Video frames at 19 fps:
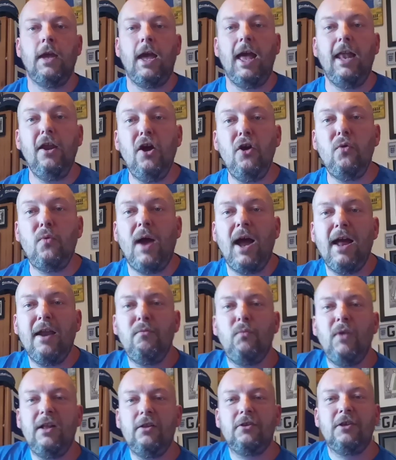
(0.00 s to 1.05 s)
Hello
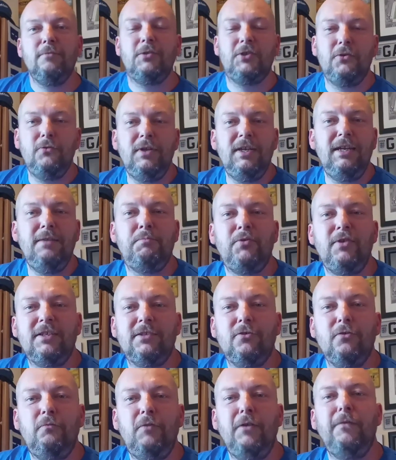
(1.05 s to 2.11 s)
and welcome to the
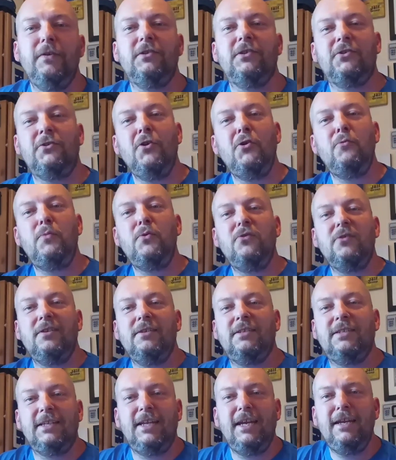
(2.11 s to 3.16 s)
Bristol Rovers Snowboard and
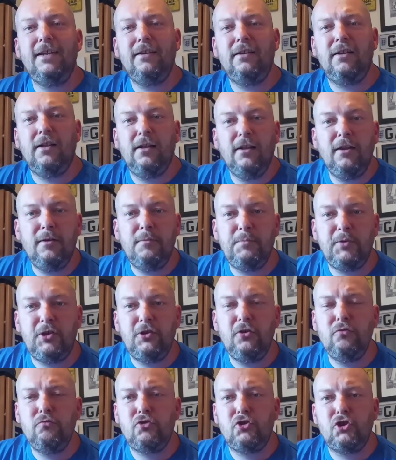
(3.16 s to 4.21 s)
Skiing Club
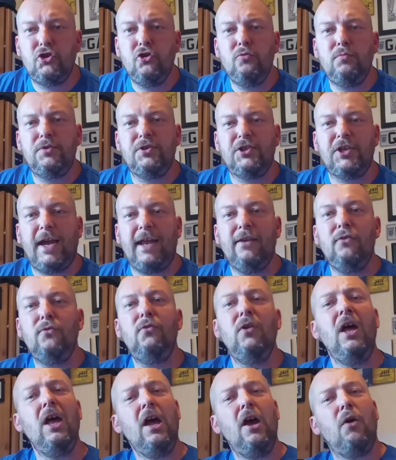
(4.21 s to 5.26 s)
YouTube
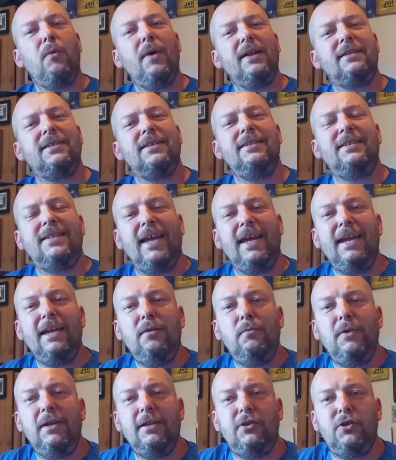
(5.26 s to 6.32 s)
channel, where today
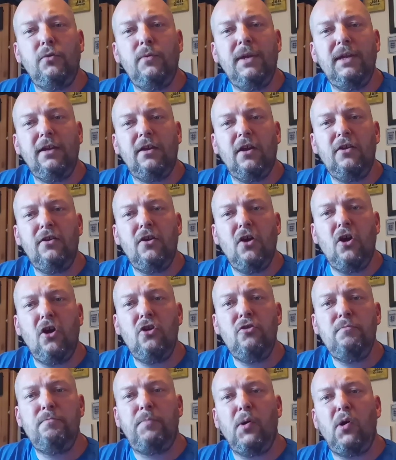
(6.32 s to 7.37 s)
we're doing an
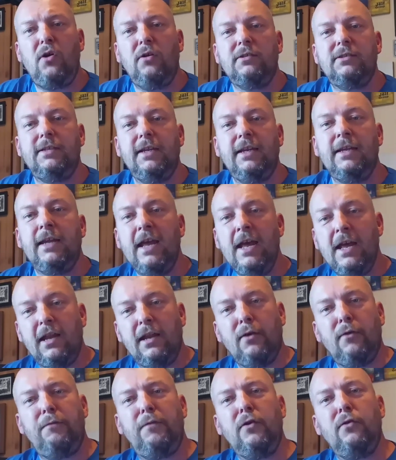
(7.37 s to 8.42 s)
unboxing.
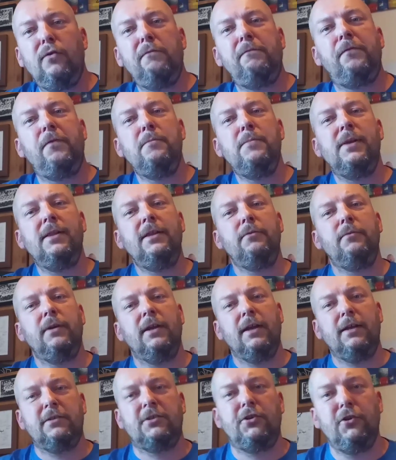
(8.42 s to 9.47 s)
Now if you're unfamiliar with
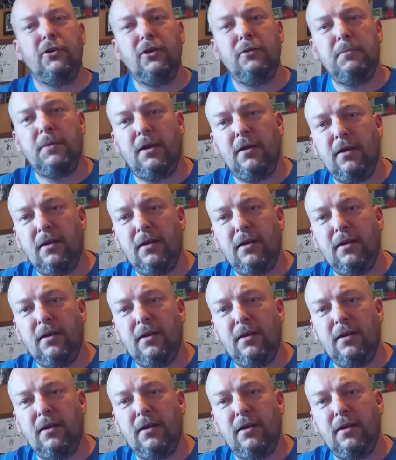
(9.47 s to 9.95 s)
that term,